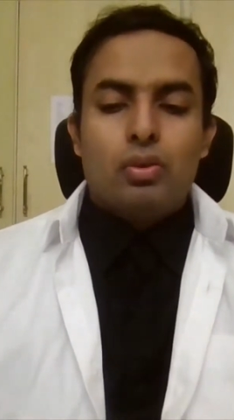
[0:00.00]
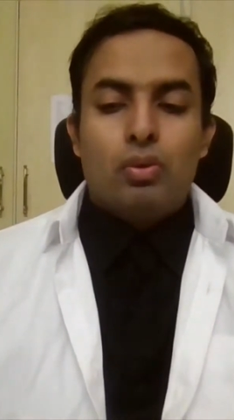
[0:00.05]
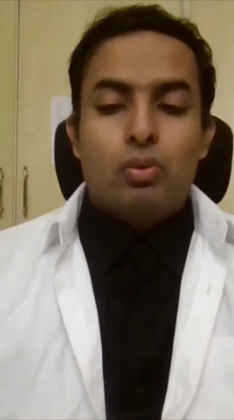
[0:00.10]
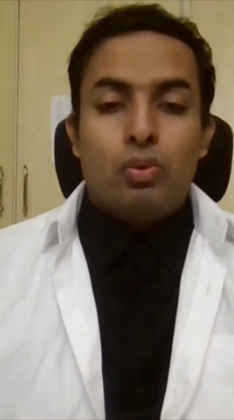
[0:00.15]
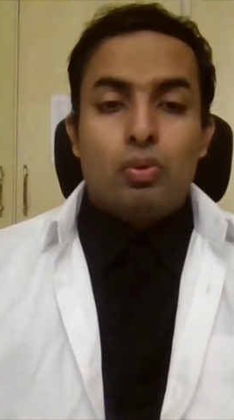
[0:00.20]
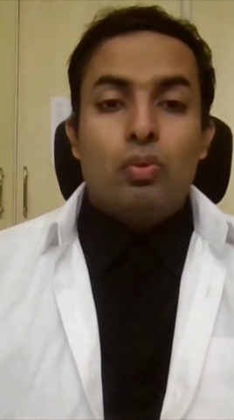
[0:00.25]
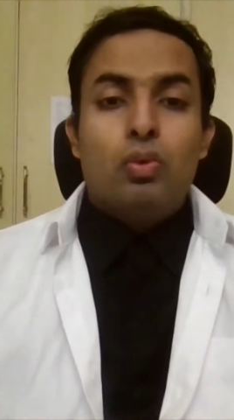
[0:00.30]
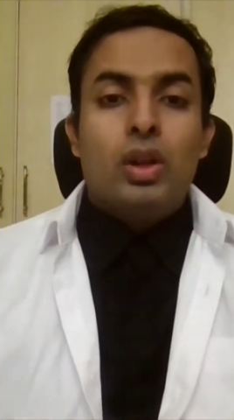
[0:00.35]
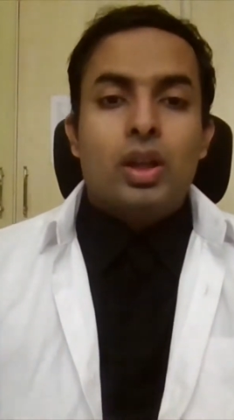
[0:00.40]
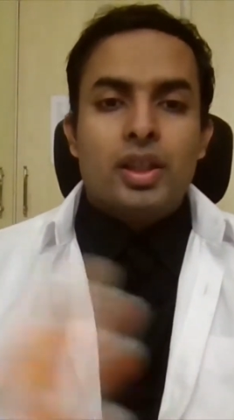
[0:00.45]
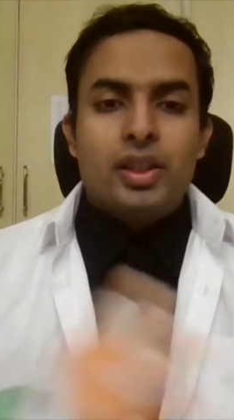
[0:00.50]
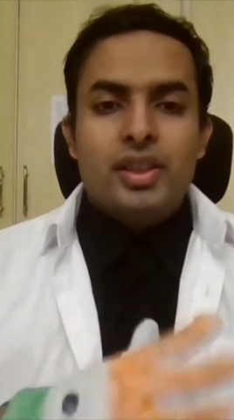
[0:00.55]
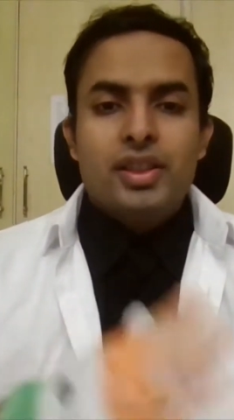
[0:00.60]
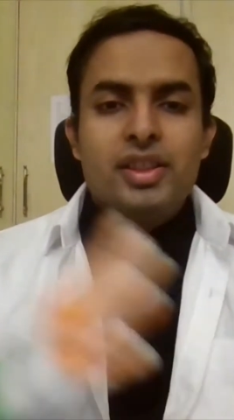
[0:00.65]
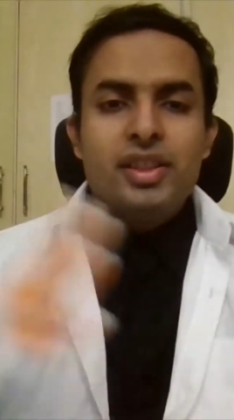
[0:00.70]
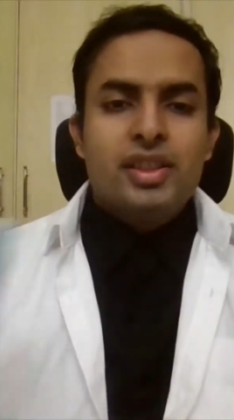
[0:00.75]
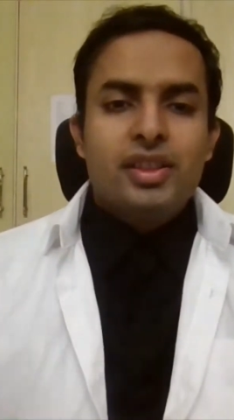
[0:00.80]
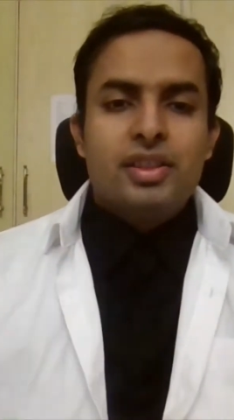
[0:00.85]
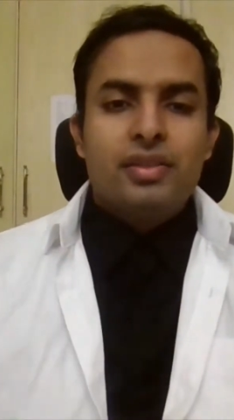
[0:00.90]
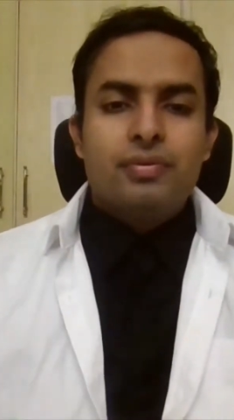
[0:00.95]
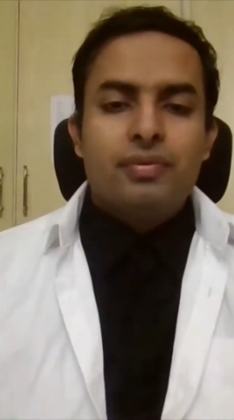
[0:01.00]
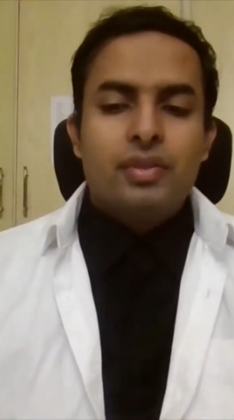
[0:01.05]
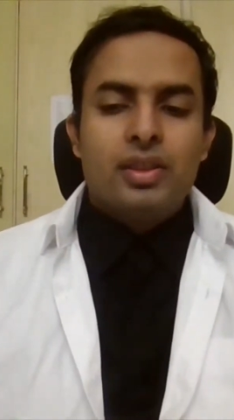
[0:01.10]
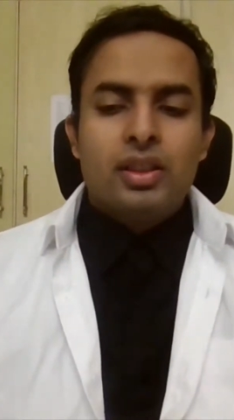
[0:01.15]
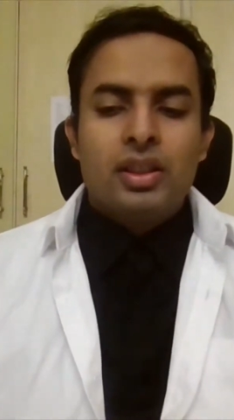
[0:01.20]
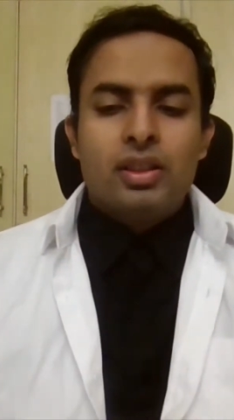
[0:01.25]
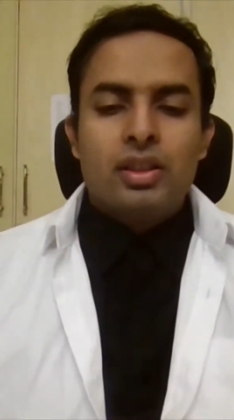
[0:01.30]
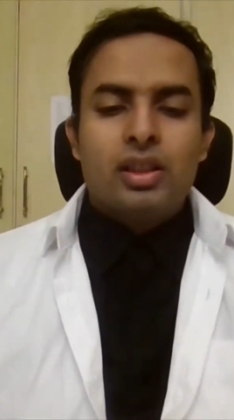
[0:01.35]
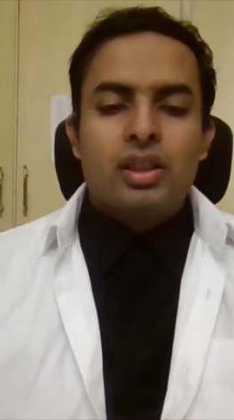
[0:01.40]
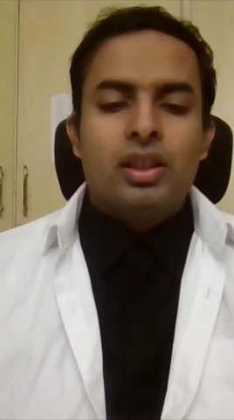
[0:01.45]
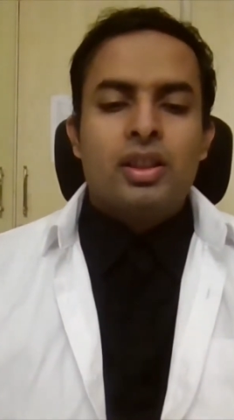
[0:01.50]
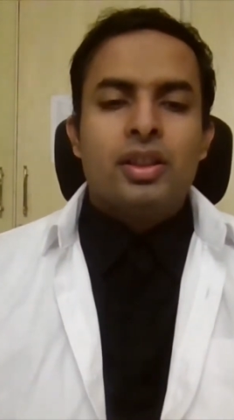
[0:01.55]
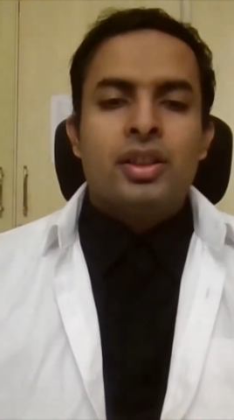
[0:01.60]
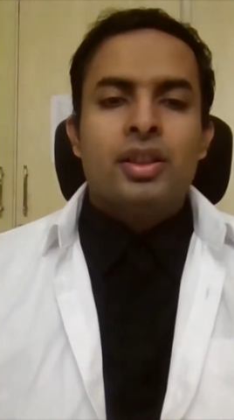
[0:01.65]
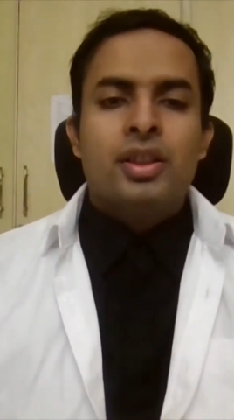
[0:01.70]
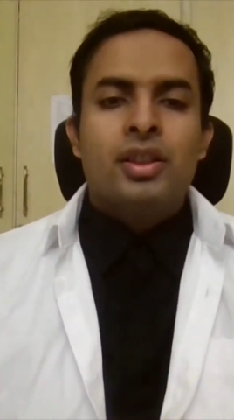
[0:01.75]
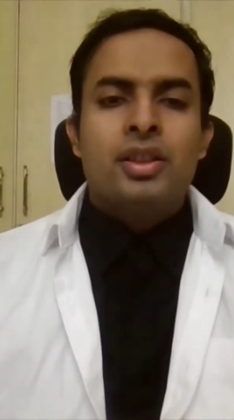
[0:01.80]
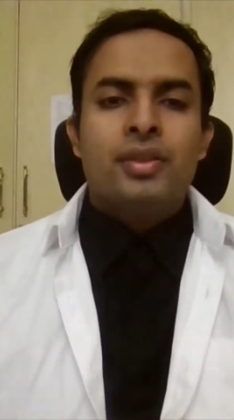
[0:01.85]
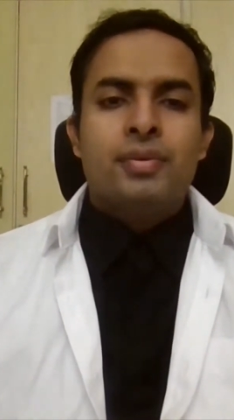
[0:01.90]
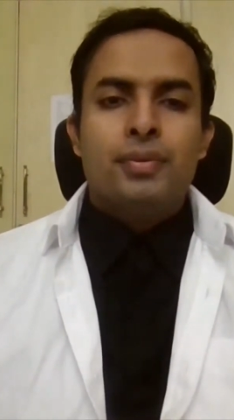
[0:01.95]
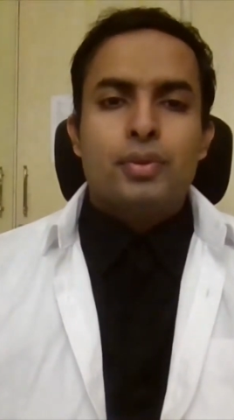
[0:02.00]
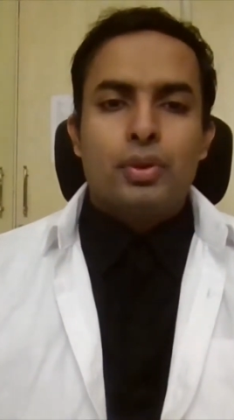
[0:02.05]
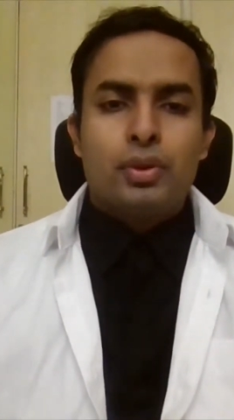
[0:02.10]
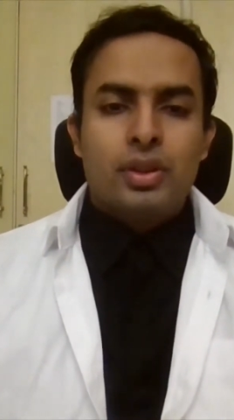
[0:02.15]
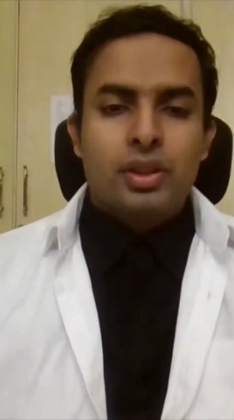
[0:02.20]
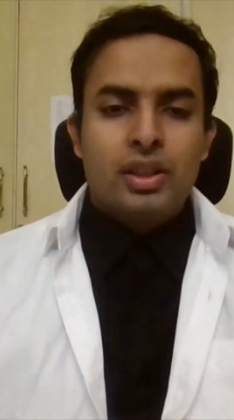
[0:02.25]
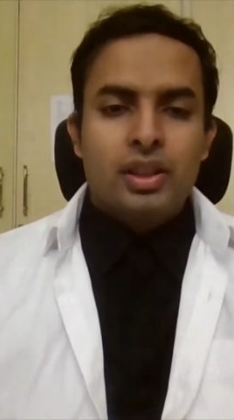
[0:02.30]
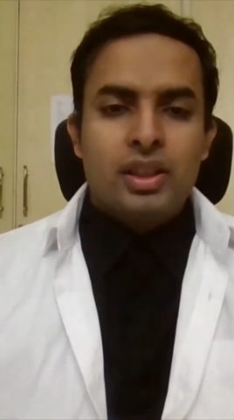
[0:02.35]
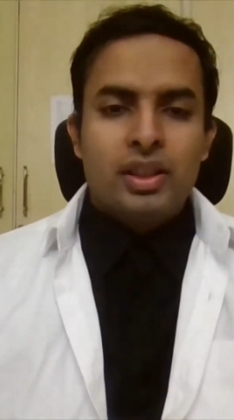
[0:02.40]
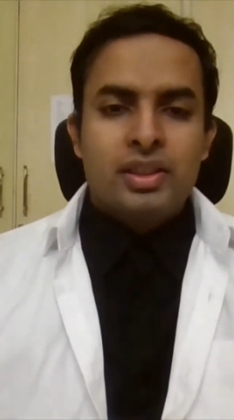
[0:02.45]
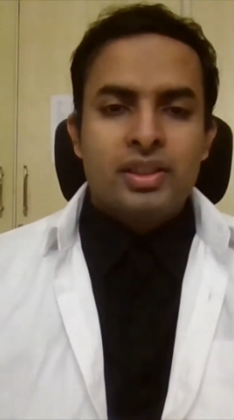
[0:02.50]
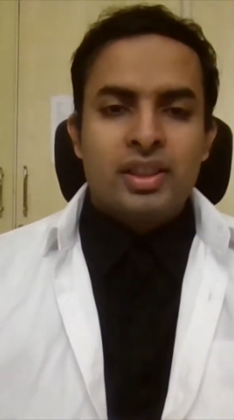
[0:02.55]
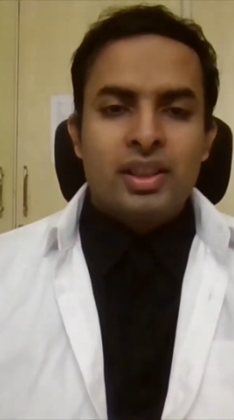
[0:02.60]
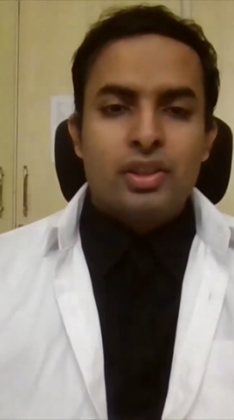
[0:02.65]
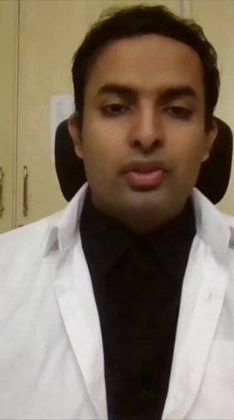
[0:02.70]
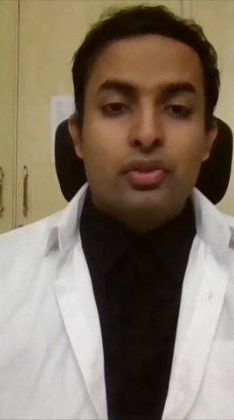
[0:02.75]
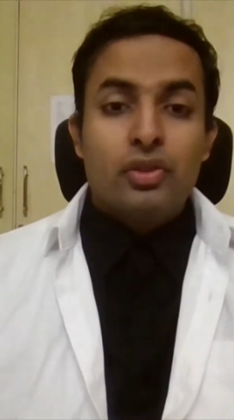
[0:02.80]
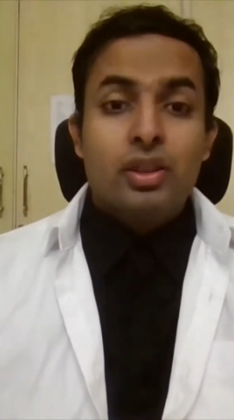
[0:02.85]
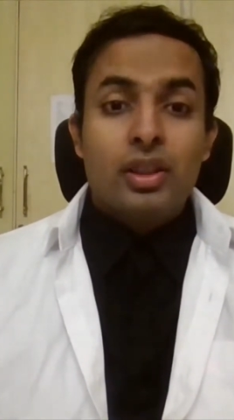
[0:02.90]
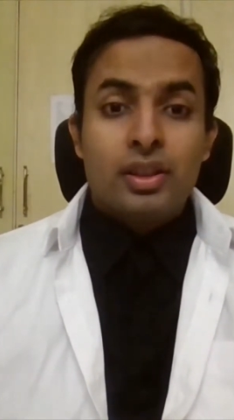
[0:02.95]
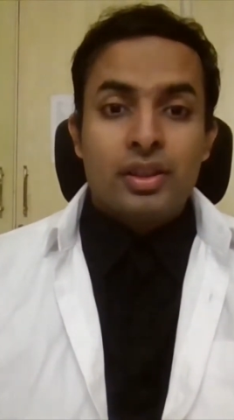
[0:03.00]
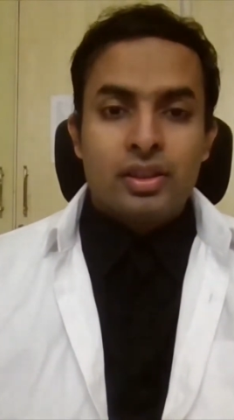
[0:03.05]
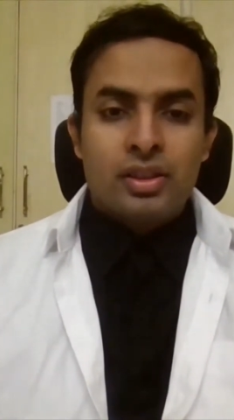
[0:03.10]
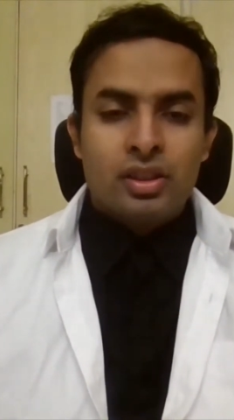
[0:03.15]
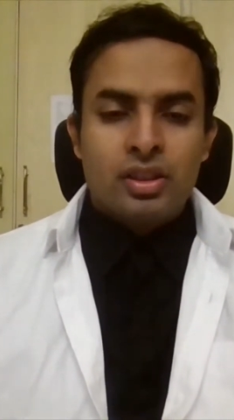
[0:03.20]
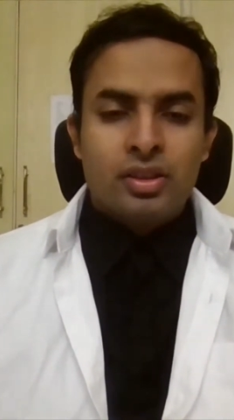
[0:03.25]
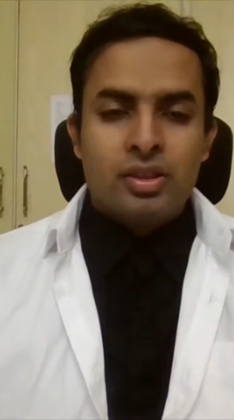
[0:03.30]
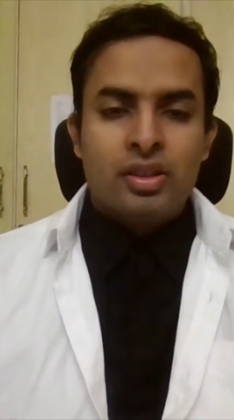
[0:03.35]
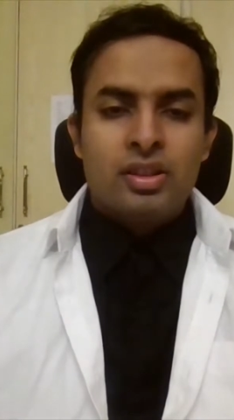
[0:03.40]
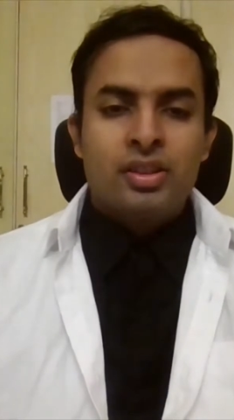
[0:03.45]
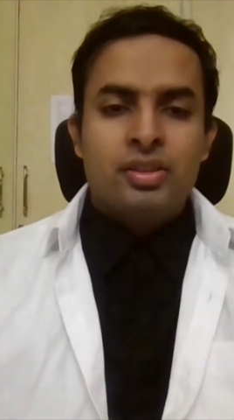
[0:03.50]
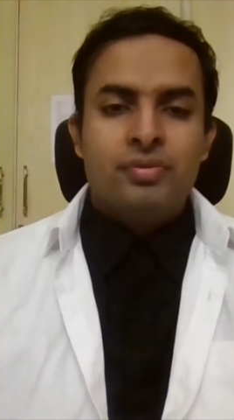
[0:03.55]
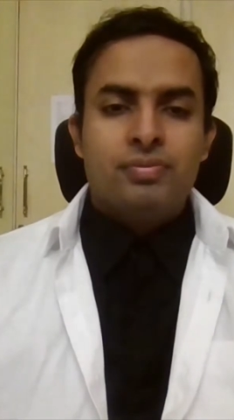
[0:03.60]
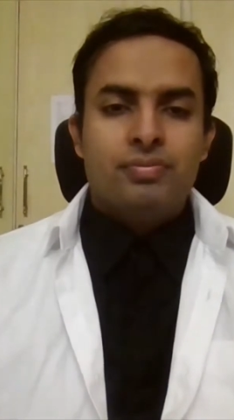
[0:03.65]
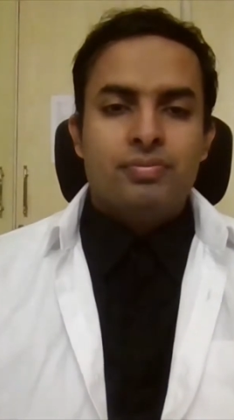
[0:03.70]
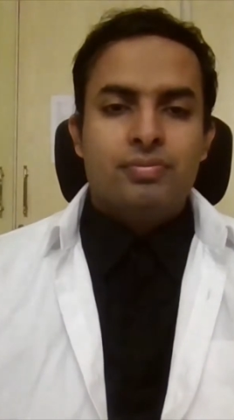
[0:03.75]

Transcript: was a organization under the